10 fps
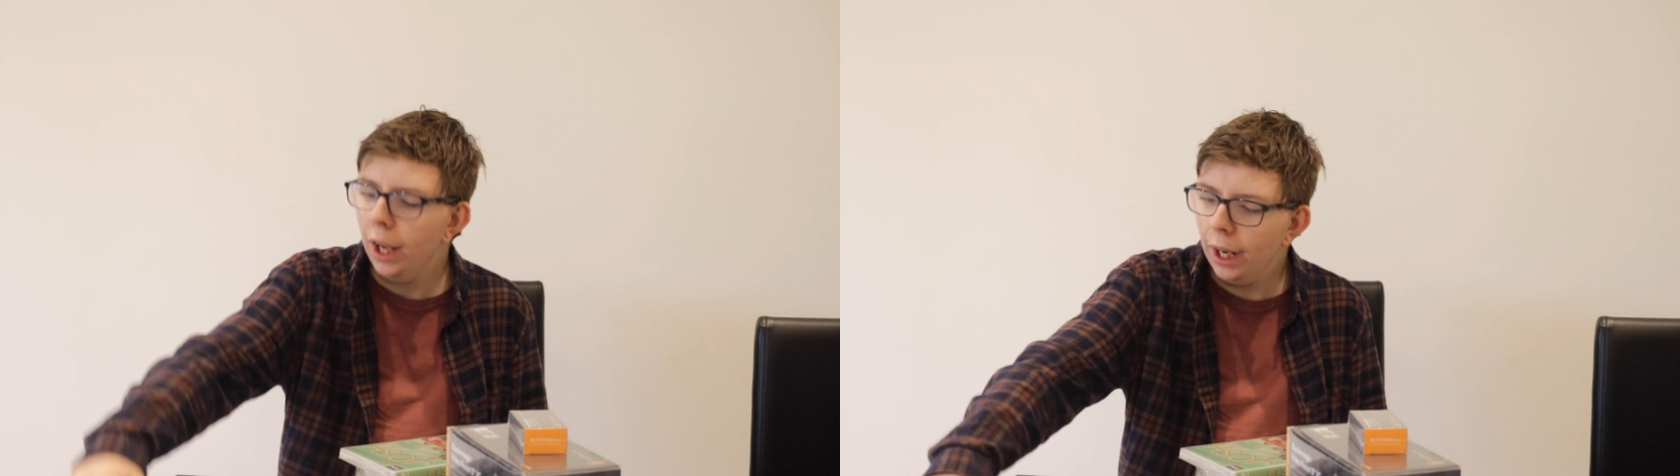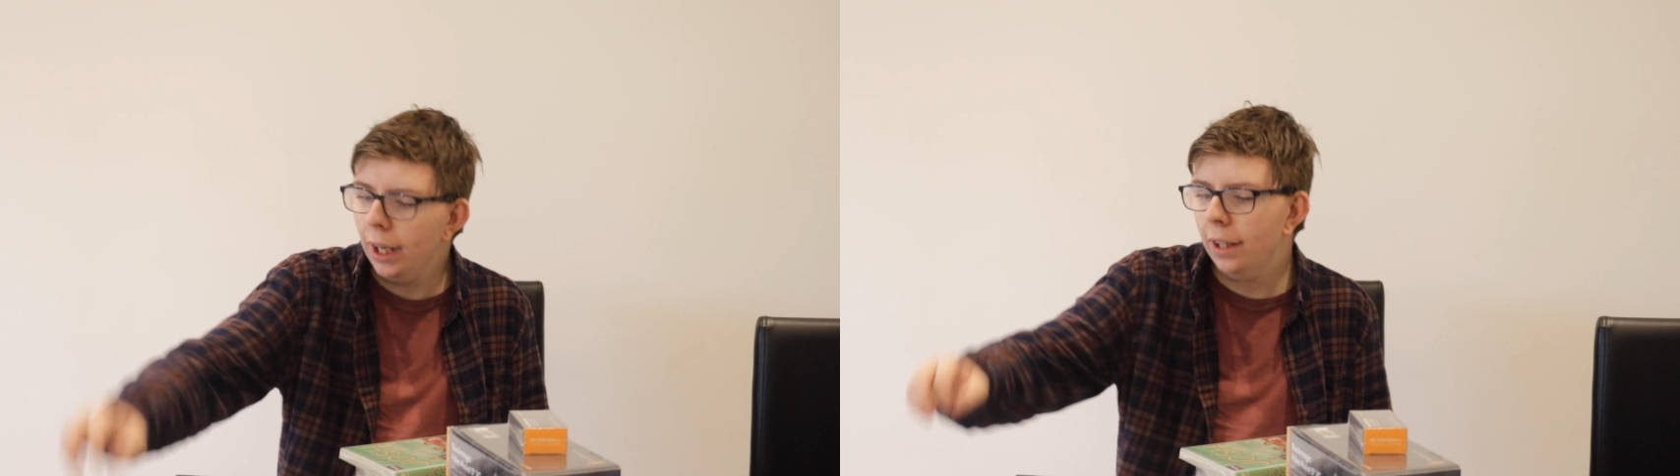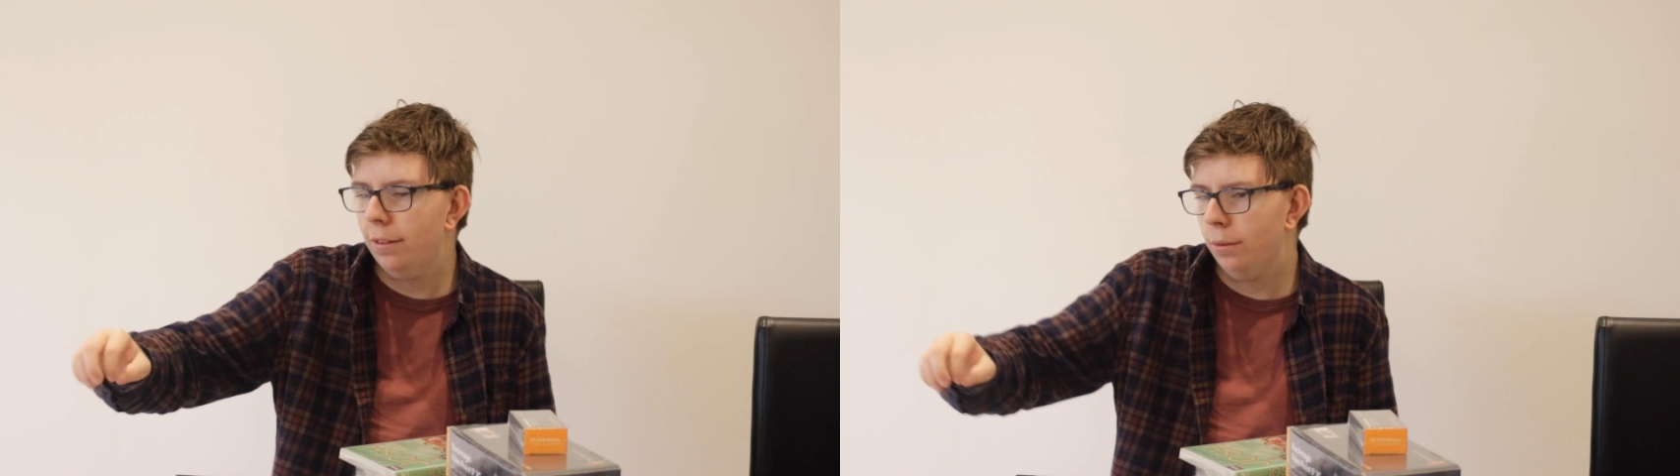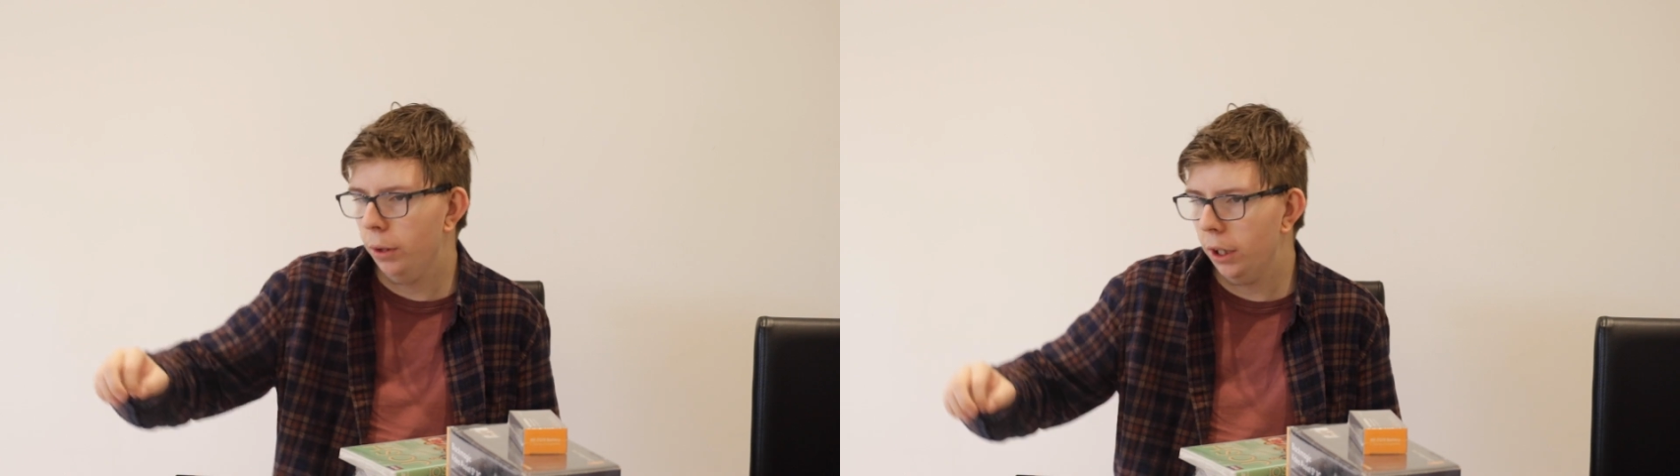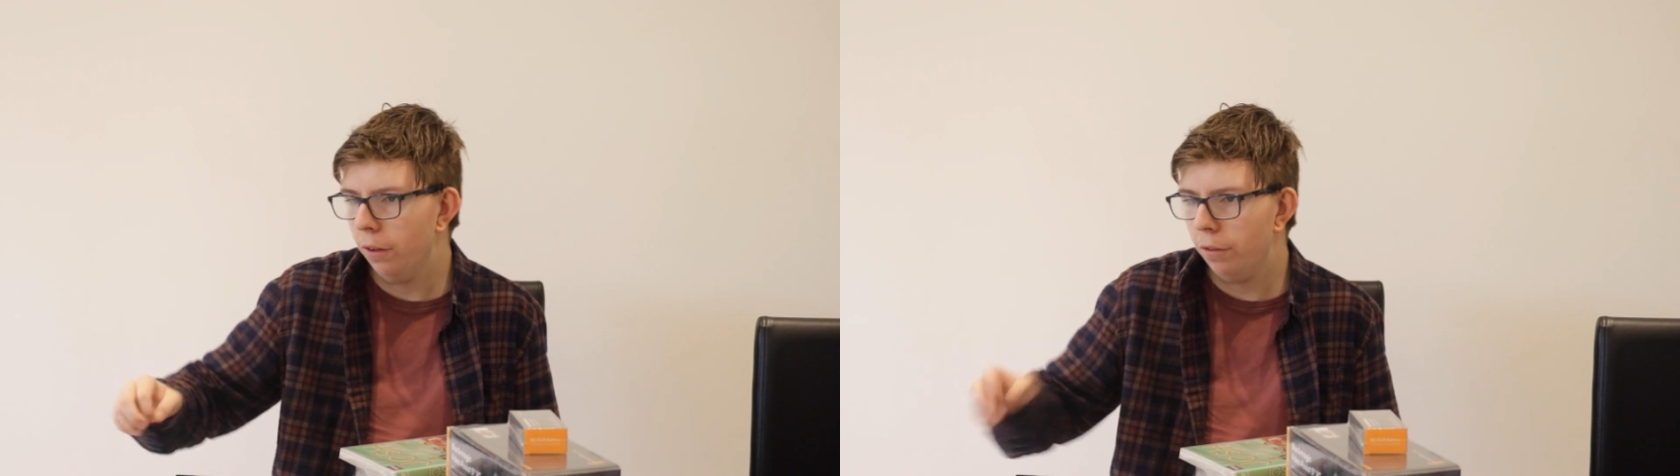here's
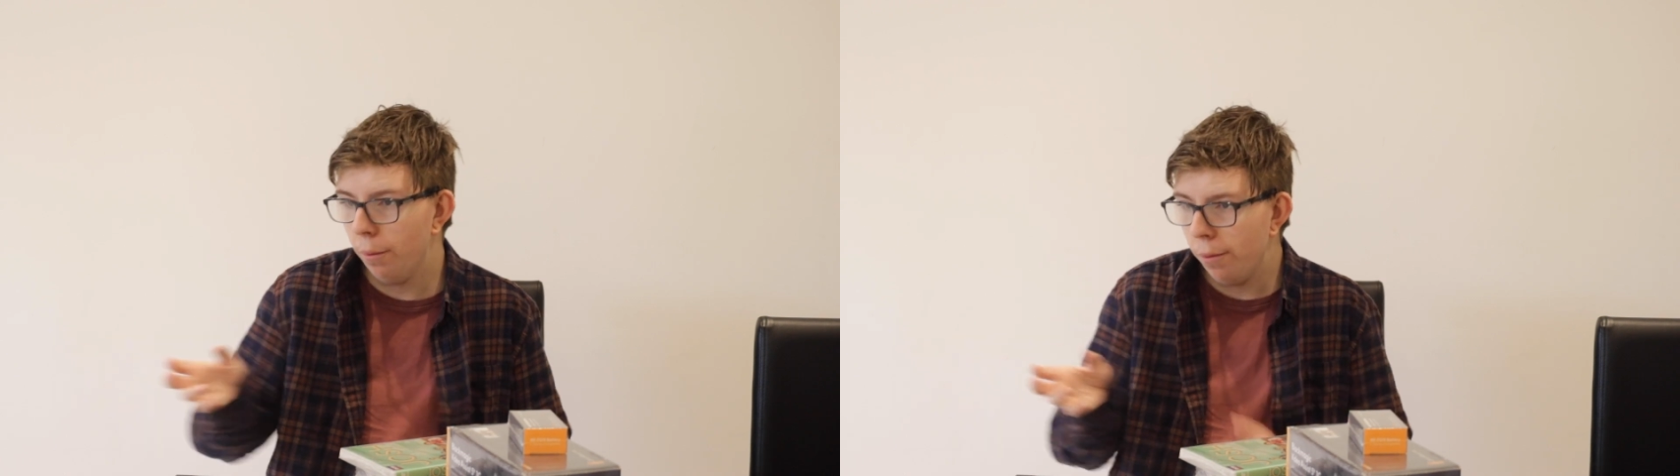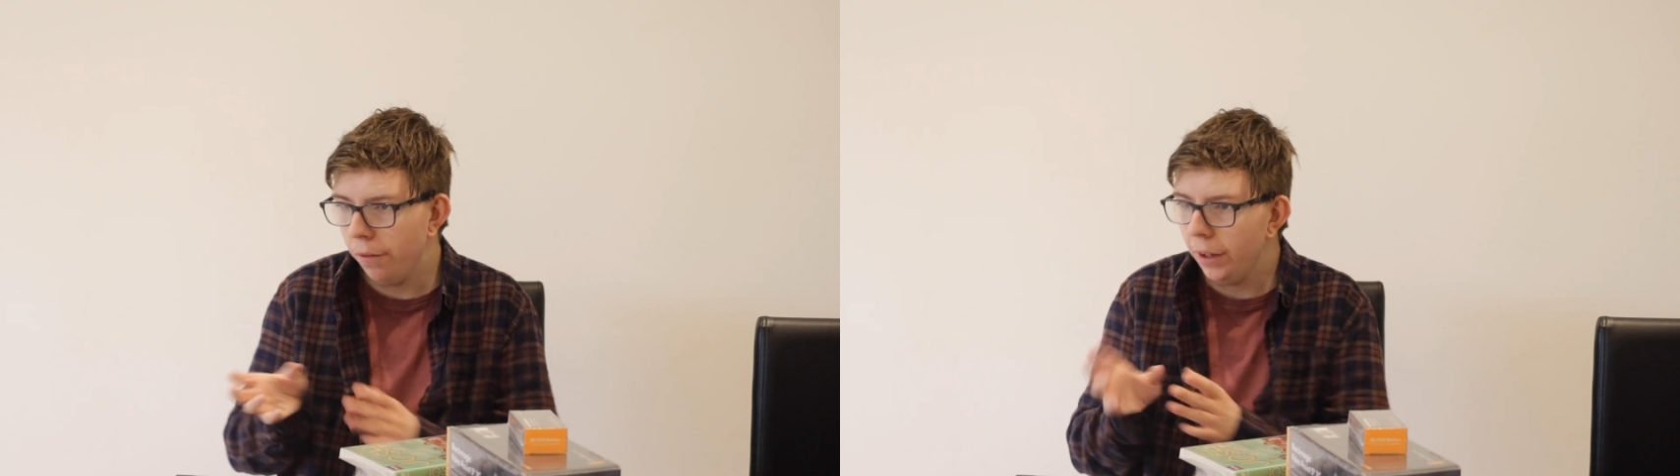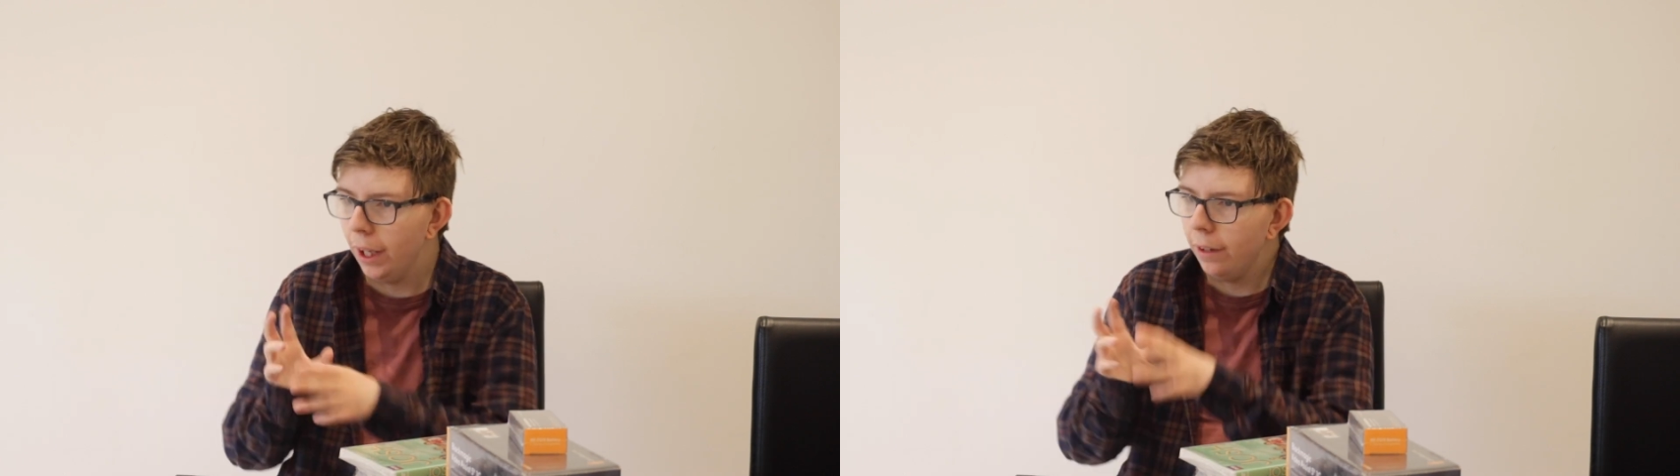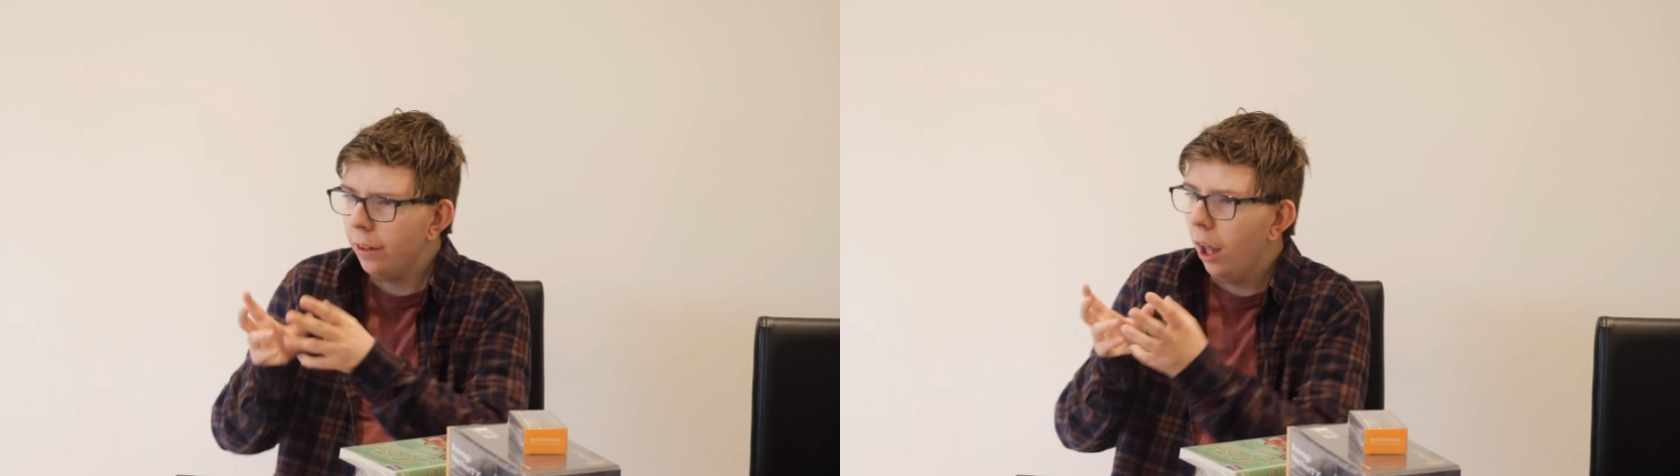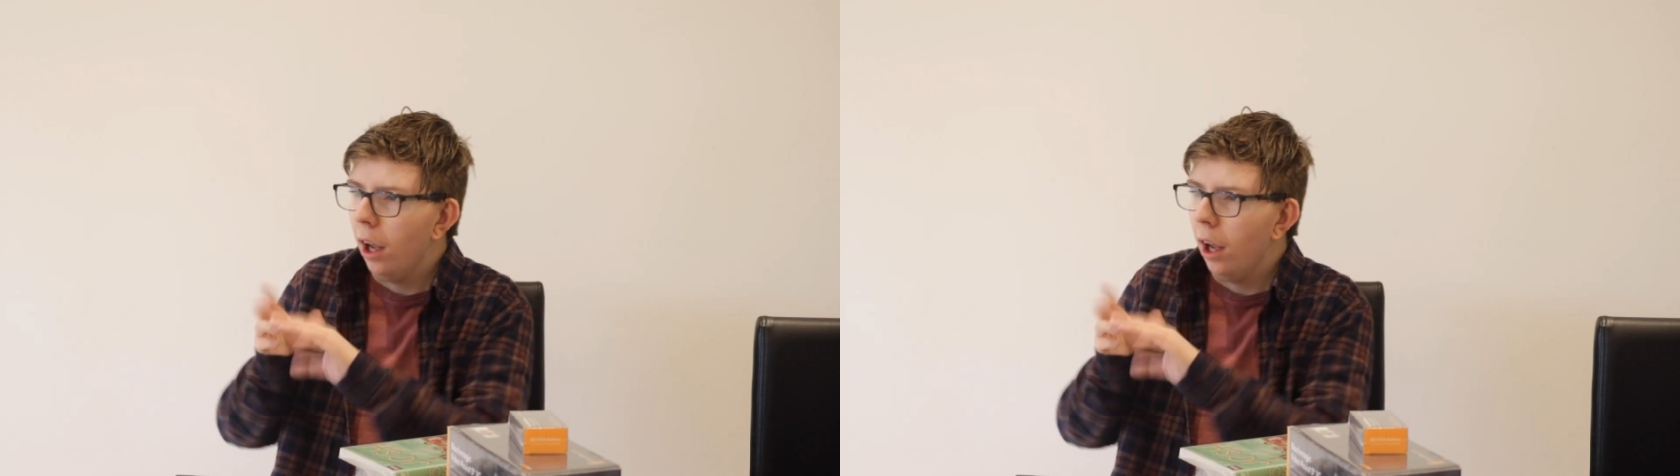what I got for my birthday.